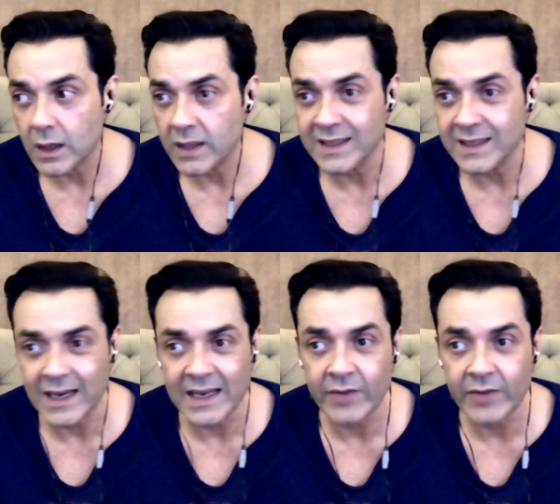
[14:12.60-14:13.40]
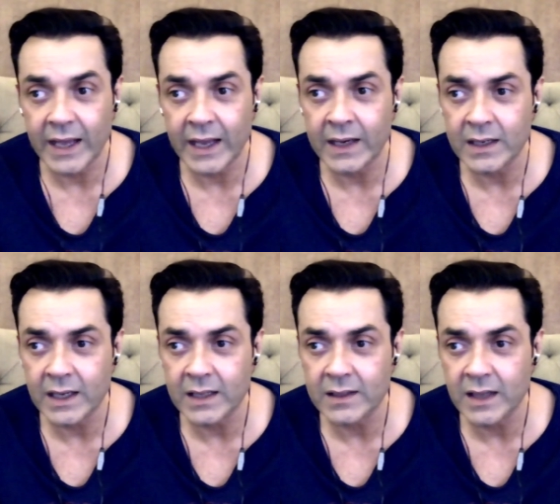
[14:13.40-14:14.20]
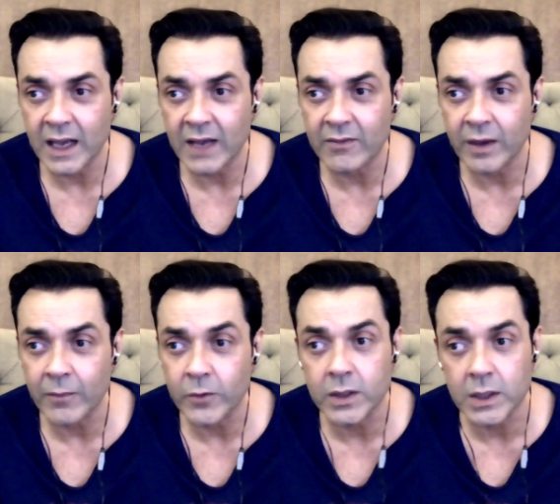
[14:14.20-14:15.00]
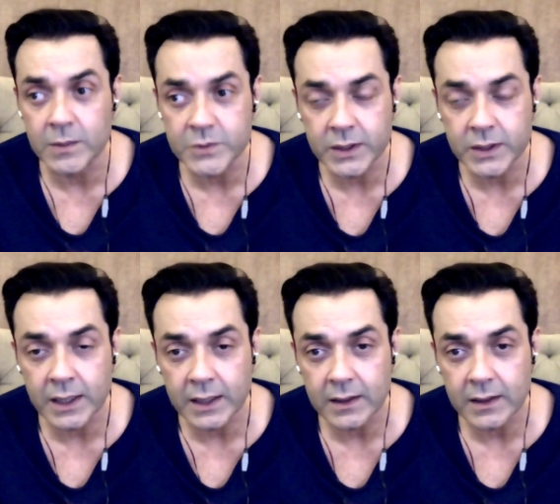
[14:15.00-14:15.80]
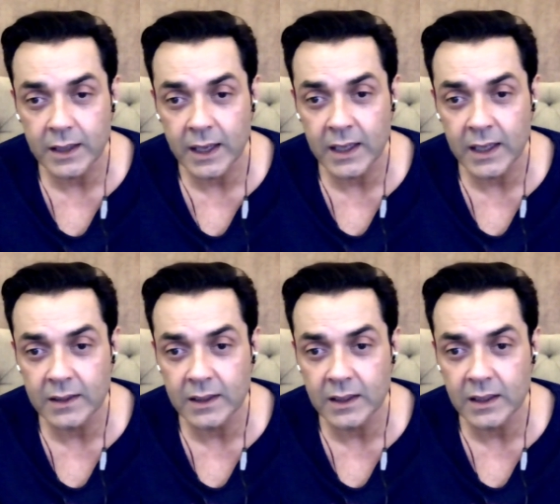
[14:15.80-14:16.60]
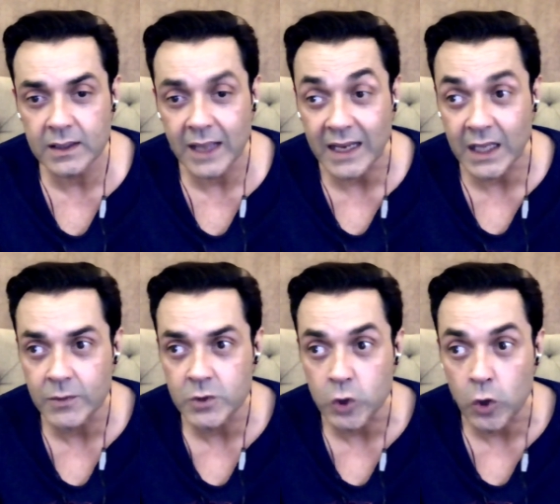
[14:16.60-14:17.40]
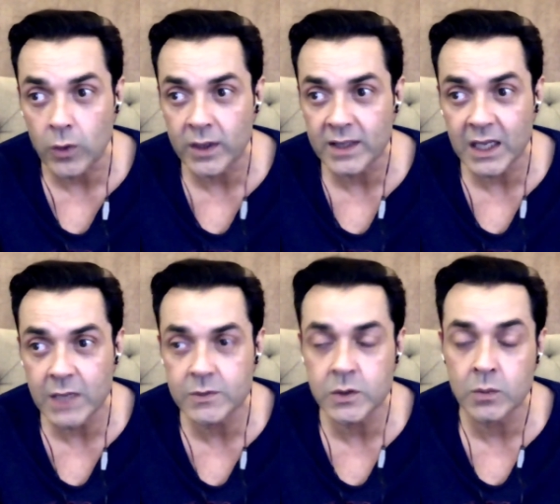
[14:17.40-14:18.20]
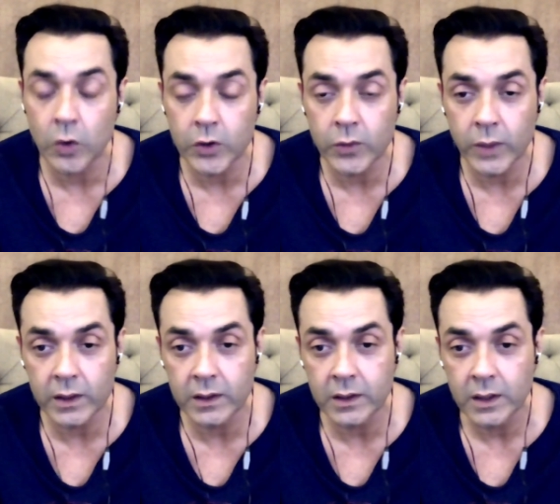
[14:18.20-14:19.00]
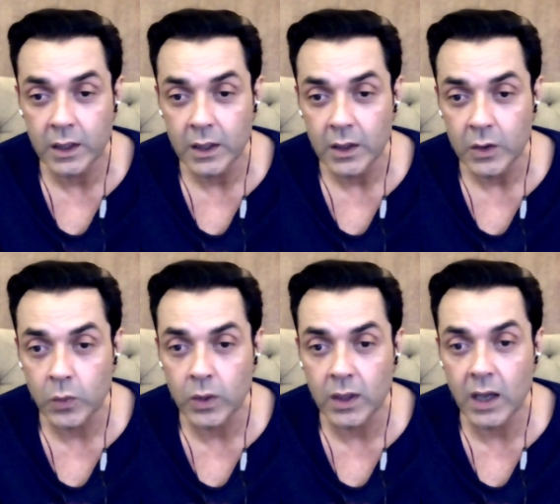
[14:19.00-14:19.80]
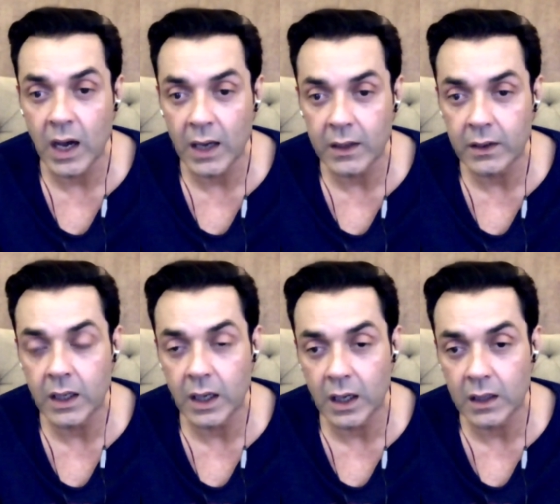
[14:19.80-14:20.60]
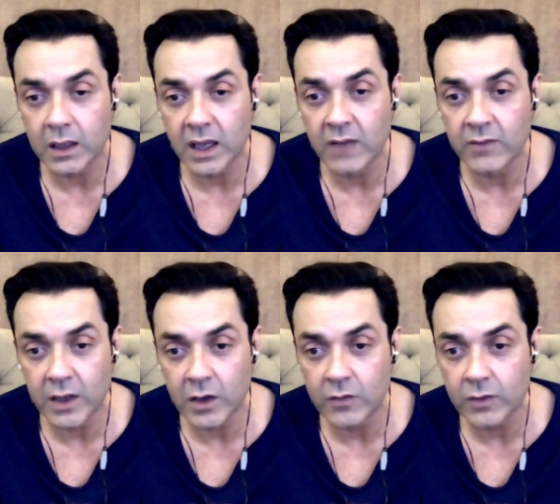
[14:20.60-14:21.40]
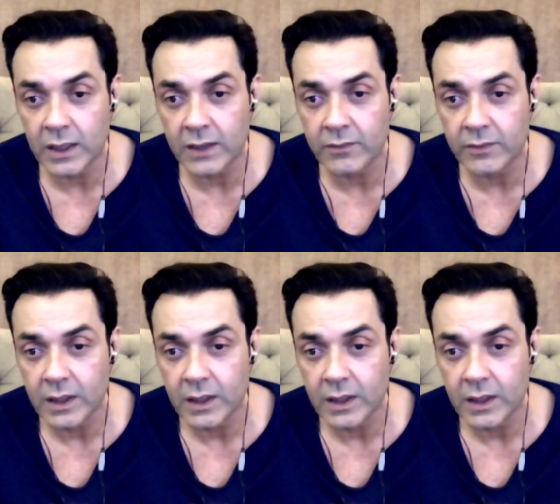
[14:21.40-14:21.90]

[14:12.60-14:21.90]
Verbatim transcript: i think that'll never end and i think i've come to terms with that and i think that keeps you going that keeps you motivated to work harder and harder every day of your life